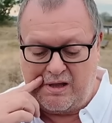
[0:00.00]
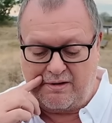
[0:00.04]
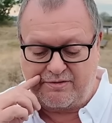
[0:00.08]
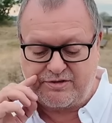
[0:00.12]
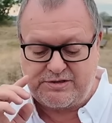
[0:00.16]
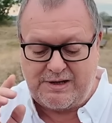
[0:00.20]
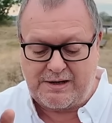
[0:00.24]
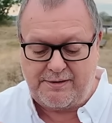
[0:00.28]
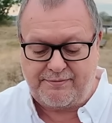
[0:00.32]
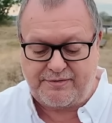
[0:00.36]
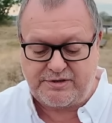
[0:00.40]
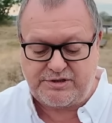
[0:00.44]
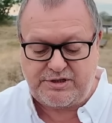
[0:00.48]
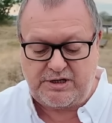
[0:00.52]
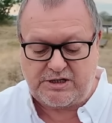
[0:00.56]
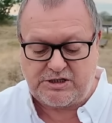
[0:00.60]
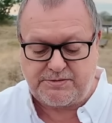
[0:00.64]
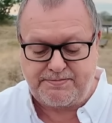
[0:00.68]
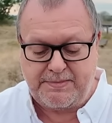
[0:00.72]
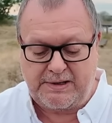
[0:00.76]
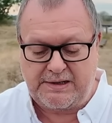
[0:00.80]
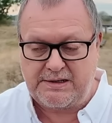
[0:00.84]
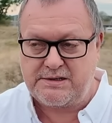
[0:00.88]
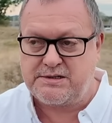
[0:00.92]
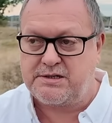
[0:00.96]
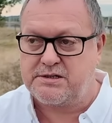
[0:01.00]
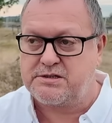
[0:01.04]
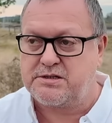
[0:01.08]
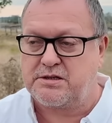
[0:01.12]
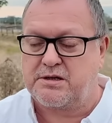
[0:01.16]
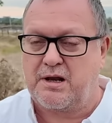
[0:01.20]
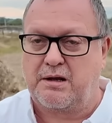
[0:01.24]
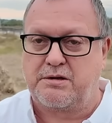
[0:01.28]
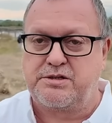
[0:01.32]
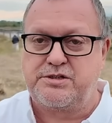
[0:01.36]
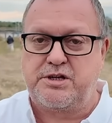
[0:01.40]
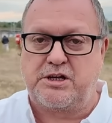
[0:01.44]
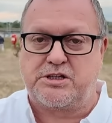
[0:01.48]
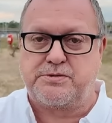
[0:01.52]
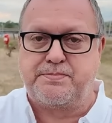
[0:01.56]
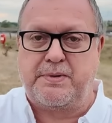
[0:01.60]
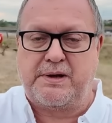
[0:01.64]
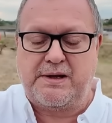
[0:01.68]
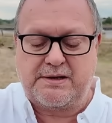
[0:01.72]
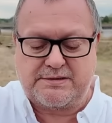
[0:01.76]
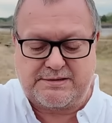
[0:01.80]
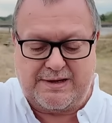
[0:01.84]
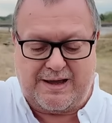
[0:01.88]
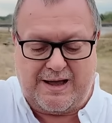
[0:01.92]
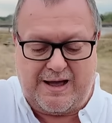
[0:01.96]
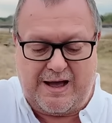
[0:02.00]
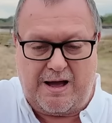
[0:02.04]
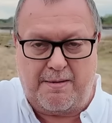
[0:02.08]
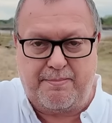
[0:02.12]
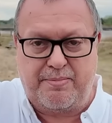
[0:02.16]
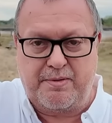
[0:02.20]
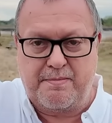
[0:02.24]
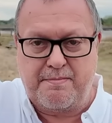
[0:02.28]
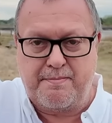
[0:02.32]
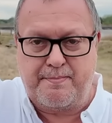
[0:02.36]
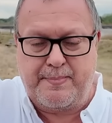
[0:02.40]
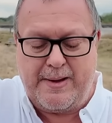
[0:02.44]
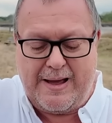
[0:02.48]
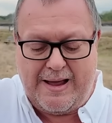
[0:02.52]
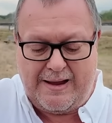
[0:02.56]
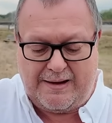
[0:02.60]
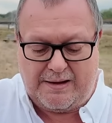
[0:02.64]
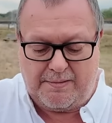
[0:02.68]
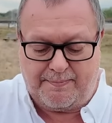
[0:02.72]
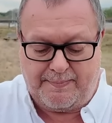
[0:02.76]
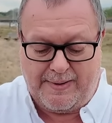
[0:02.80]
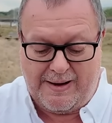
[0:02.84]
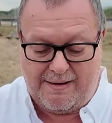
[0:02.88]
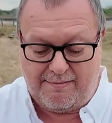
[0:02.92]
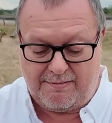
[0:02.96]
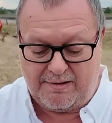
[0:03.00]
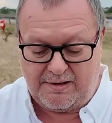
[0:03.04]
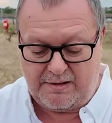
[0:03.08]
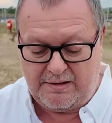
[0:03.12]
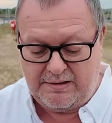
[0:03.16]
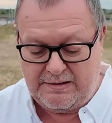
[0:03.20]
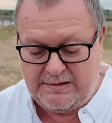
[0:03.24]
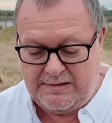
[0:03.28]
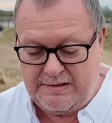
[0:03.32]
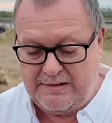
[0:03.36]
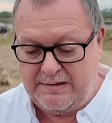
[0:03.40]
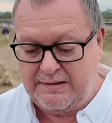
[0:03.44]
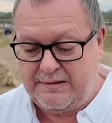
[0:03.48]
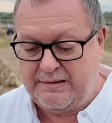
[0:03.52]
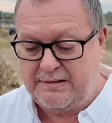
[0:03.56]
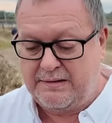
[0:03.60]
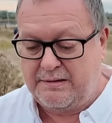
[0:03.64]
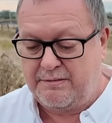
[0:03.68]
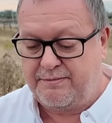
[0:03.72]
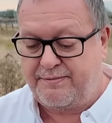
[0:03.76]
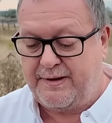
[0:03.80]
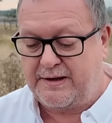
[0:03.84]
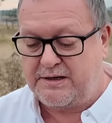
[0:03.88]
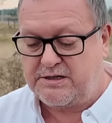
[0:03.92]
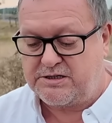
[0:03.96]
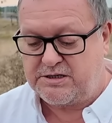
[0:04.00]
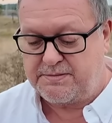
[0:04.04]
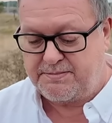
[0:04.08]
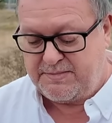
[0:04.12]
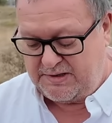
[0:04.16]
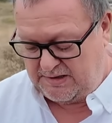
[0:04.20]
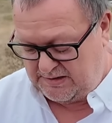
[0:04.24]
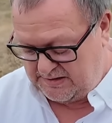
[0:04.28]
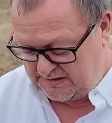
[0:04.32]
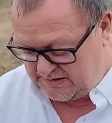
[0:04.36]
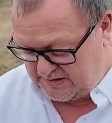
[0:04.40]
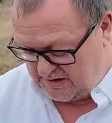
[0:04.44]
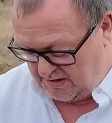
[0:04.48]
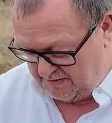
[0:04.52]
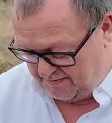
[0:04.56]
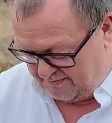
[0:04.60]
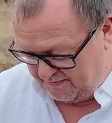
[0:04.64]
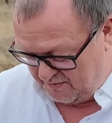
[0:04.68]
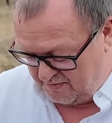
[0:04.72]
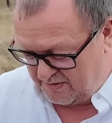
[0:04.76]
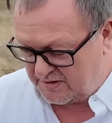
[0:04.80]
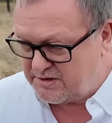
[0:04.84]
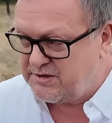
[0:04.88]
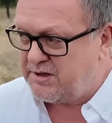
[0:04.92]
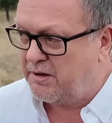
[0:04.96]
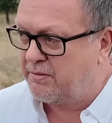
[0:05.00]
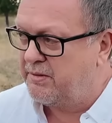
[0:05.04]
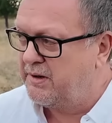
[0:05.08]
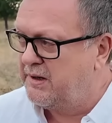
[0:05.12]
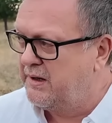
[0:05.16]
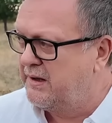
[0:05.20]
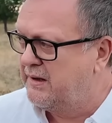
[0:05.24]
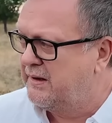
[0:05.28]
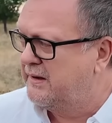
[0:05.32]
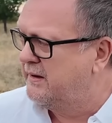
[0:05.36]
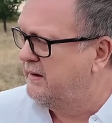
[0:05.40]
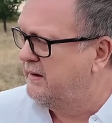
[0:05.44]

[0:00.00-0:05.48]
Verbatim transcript: I've set it for 6 meters, it's going 6 meters up and back apparently, facing me. Let's go for it, shall we?